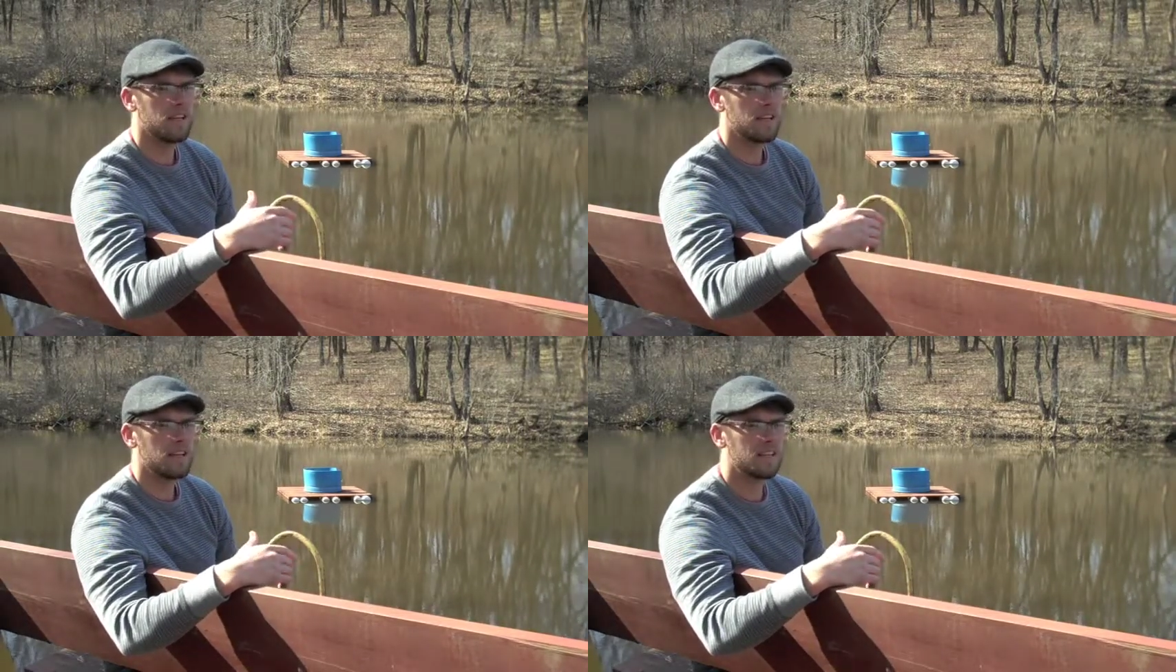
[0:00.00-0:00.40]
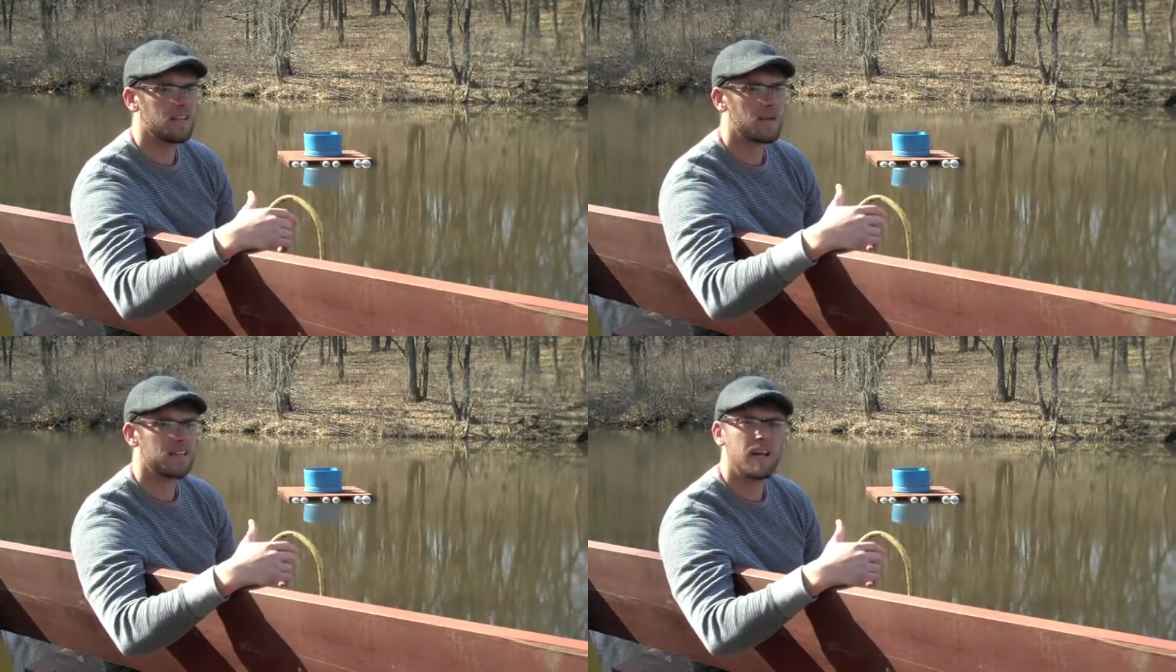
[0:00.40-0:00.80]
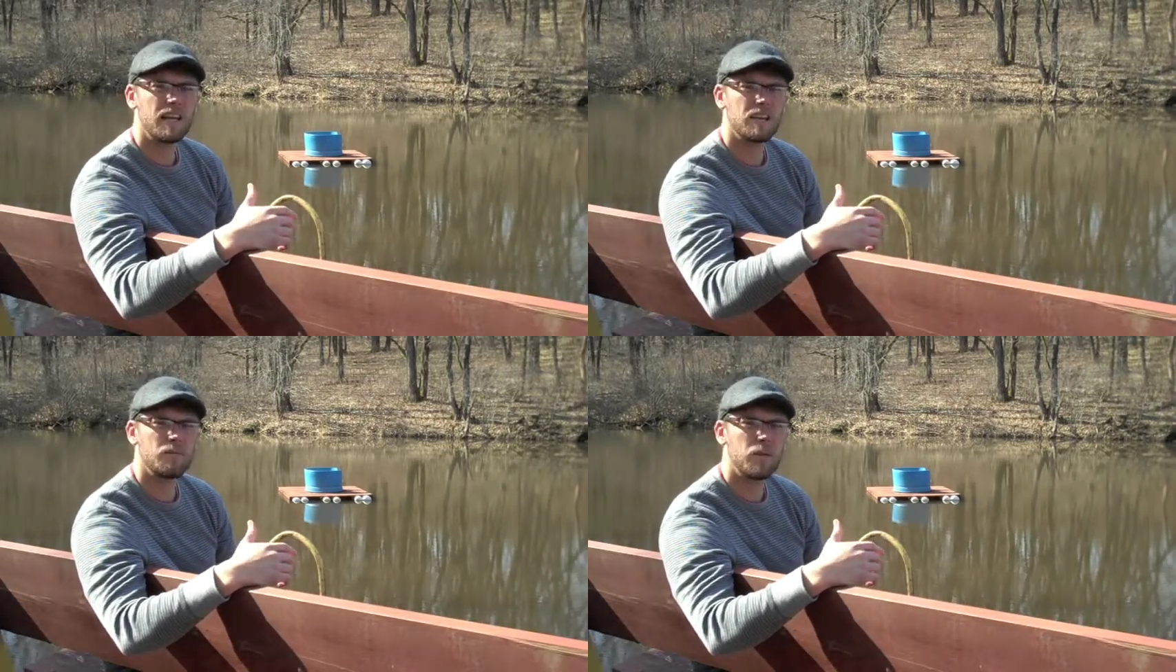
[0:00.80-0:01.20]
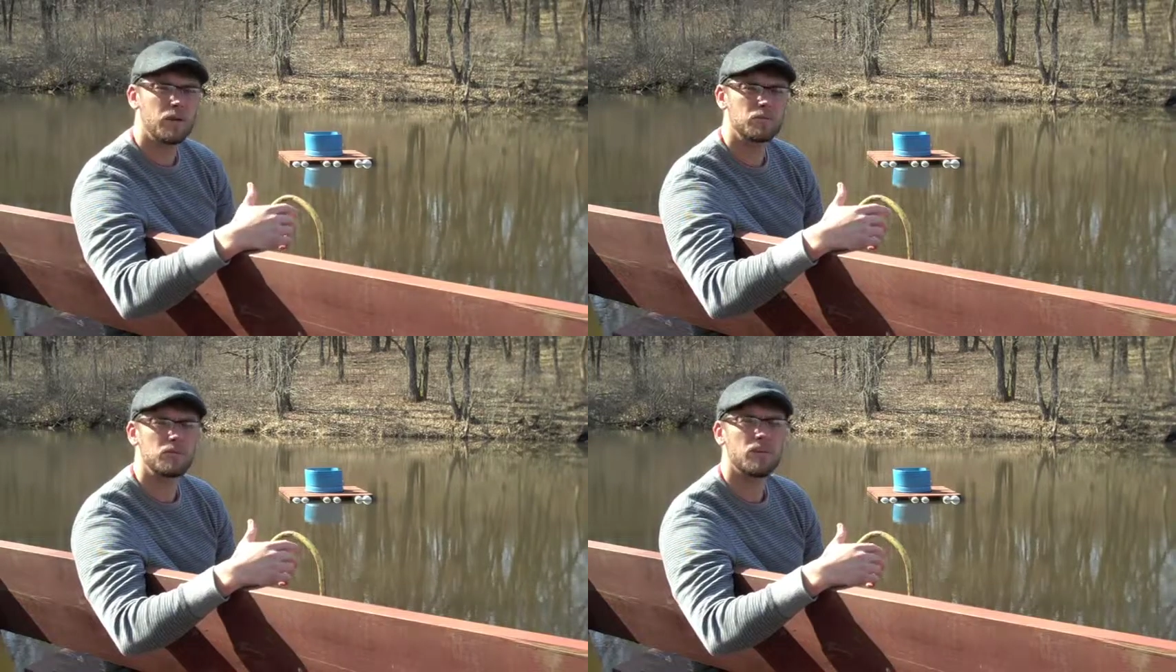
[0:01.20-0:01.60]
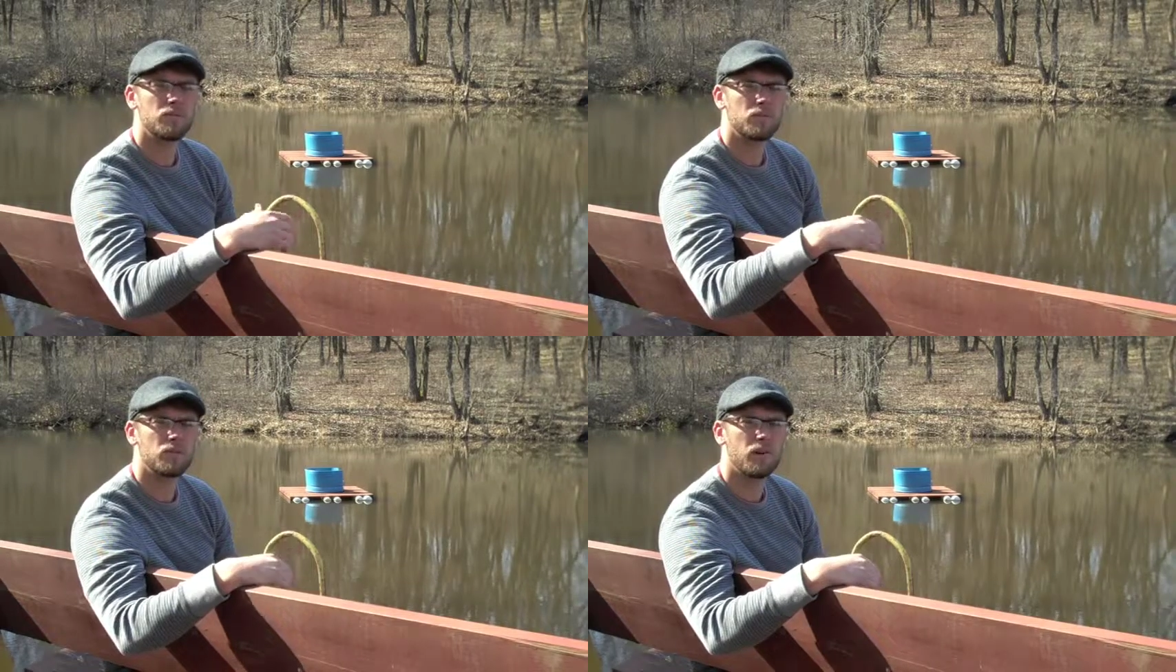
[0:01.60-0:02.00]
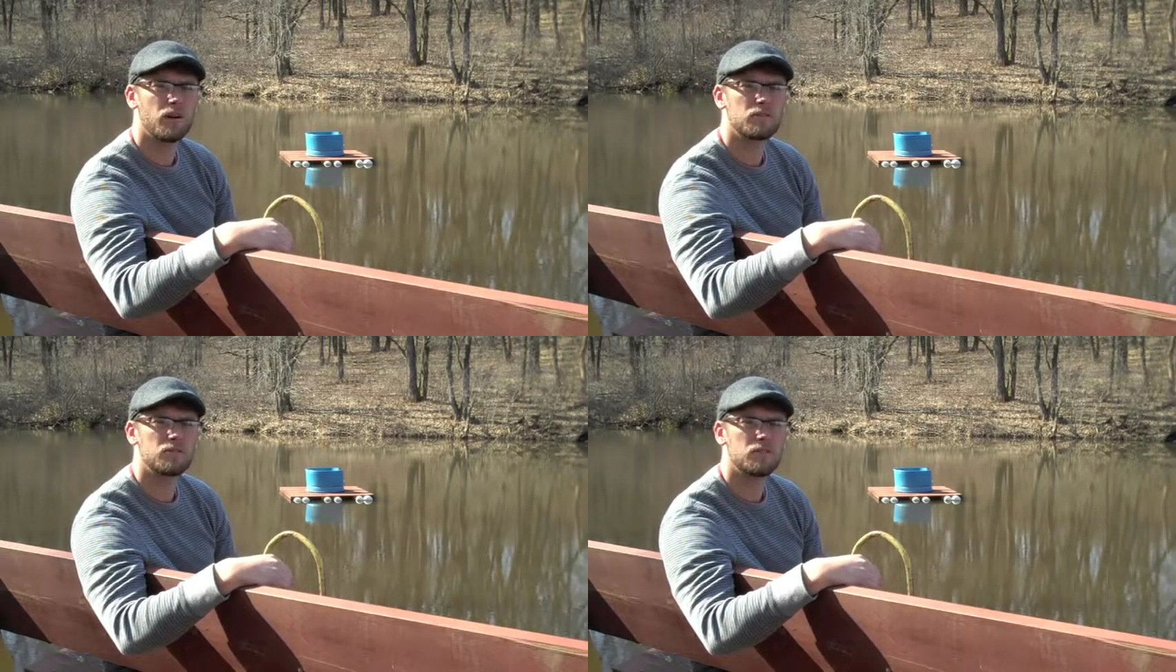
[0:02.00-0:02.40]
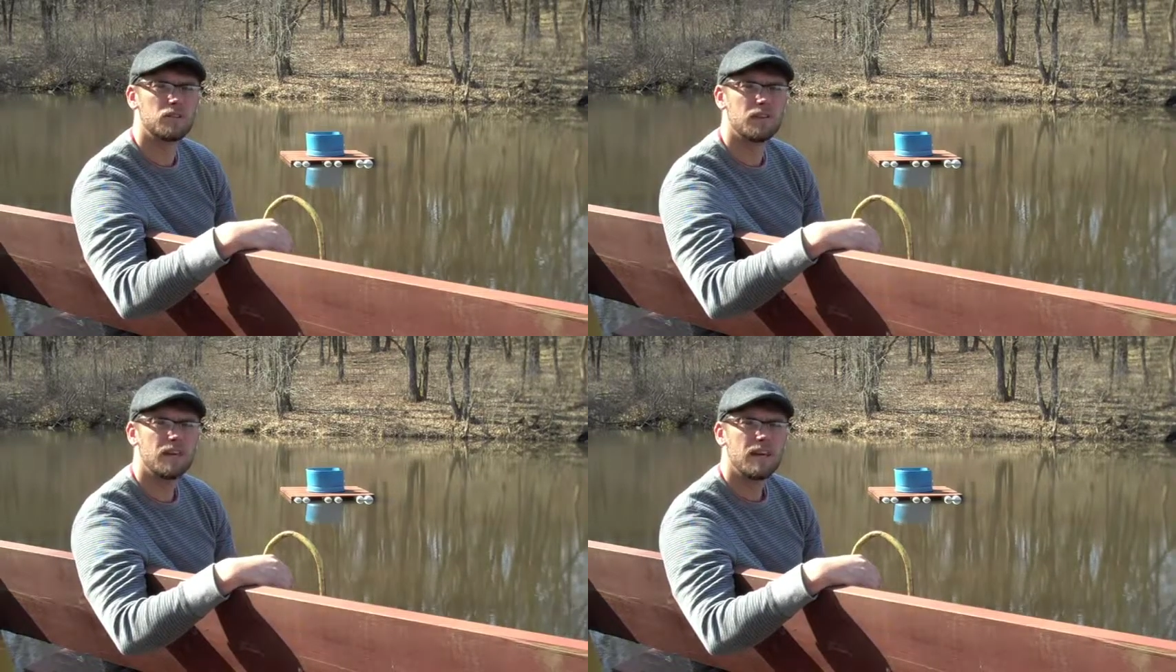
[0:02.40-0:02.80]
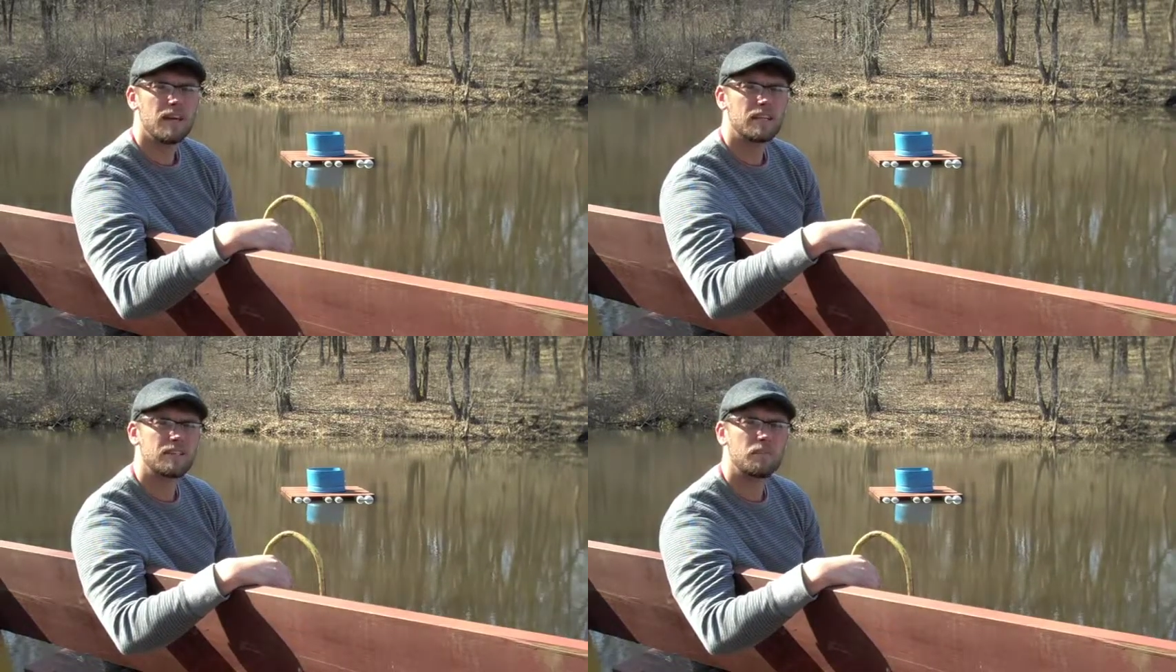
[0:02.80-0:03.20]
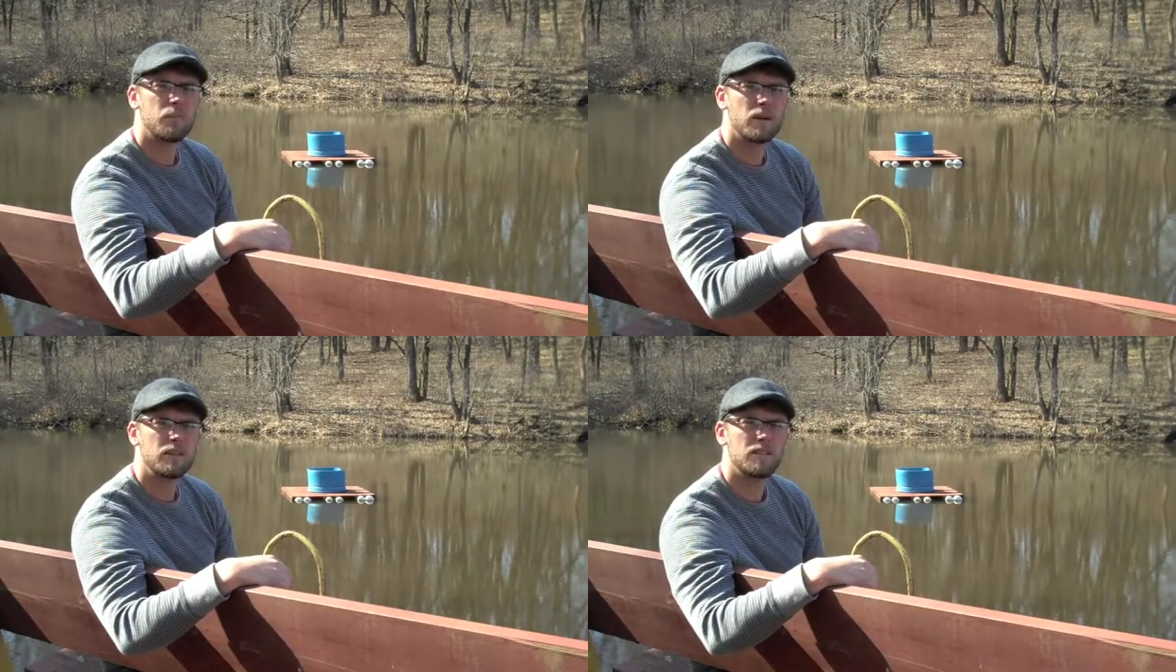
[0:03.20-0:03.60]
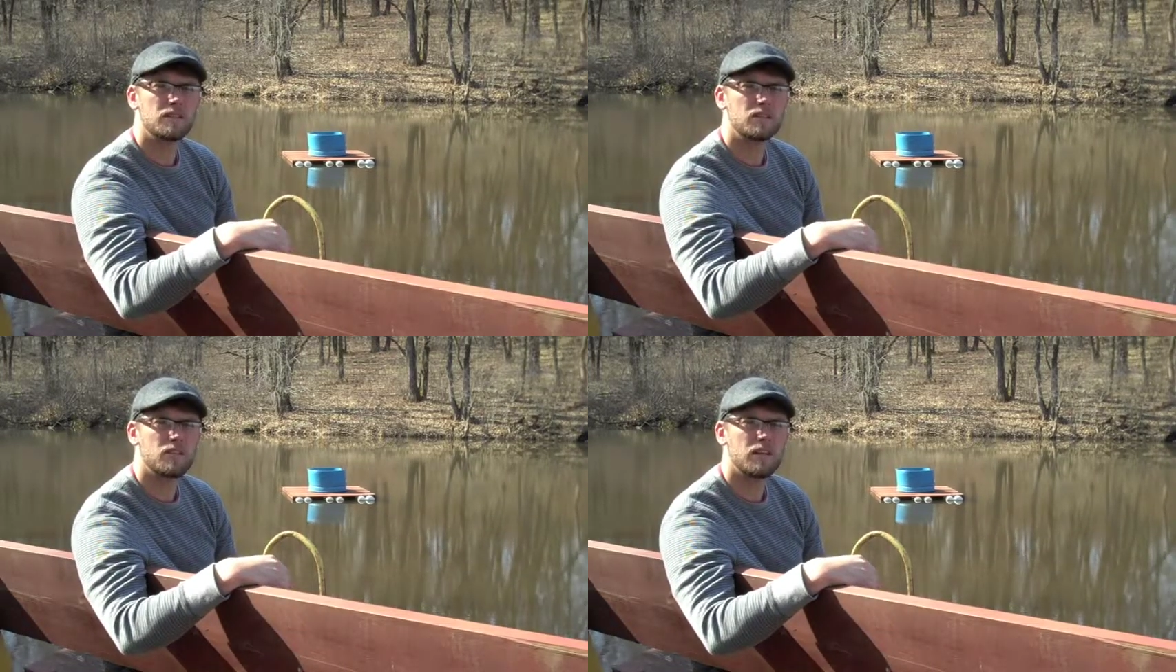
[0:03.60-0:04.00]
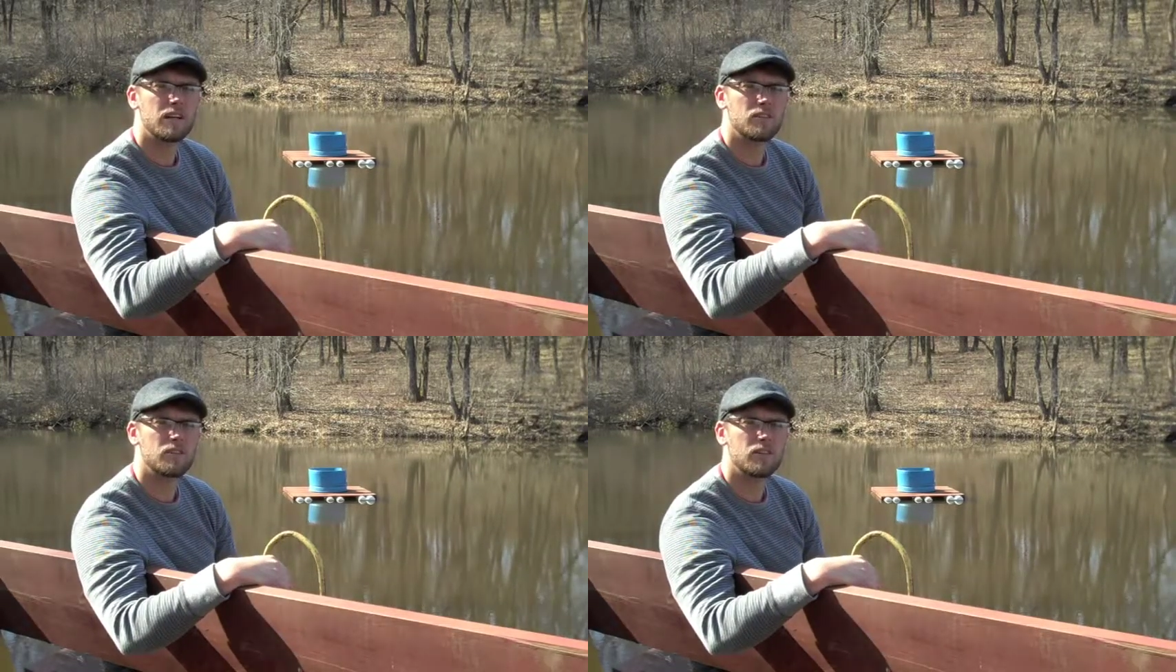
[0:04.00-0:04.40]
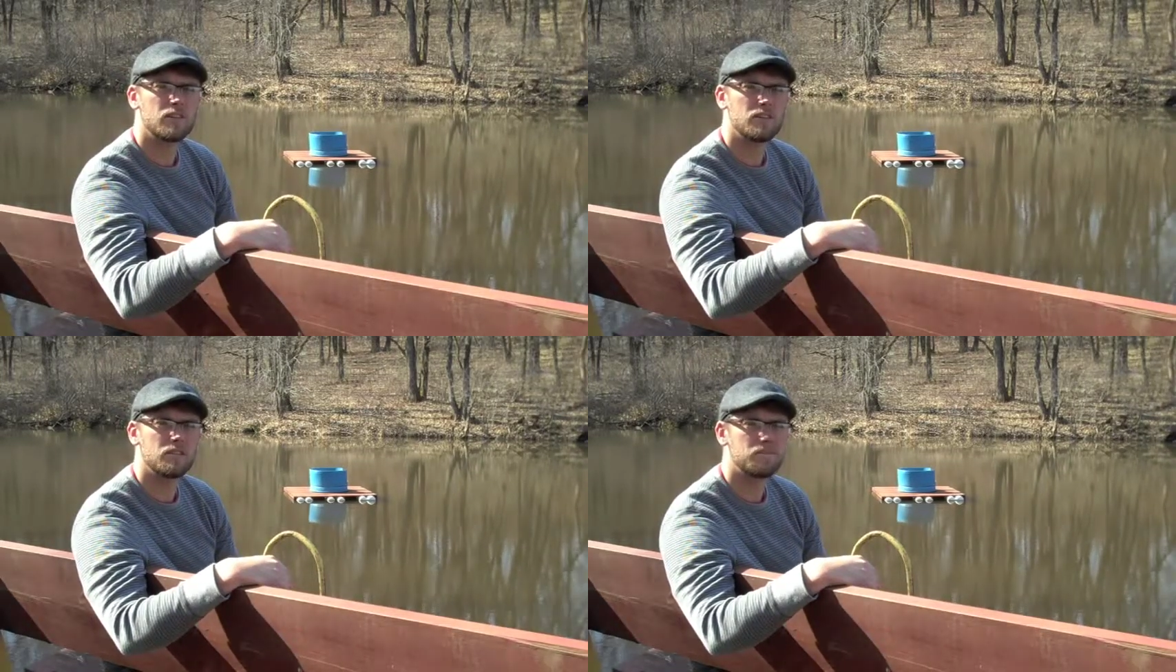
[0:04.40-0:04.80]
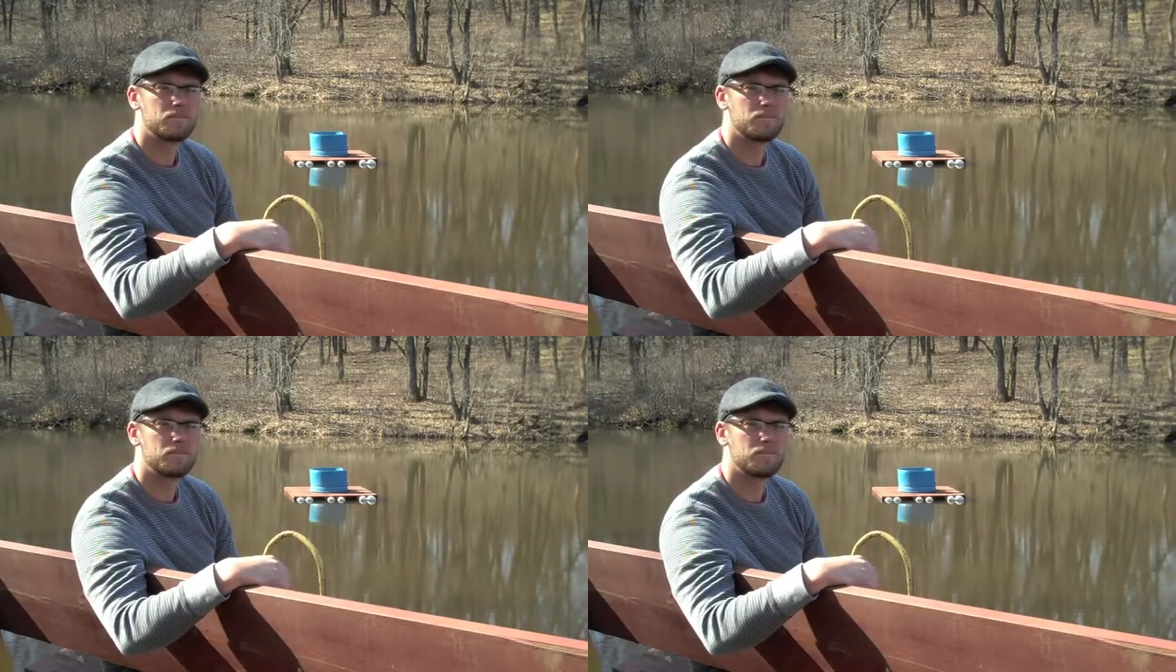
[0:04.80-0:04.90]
You see, my dad had put himself through law school as an apprentice to an electrician,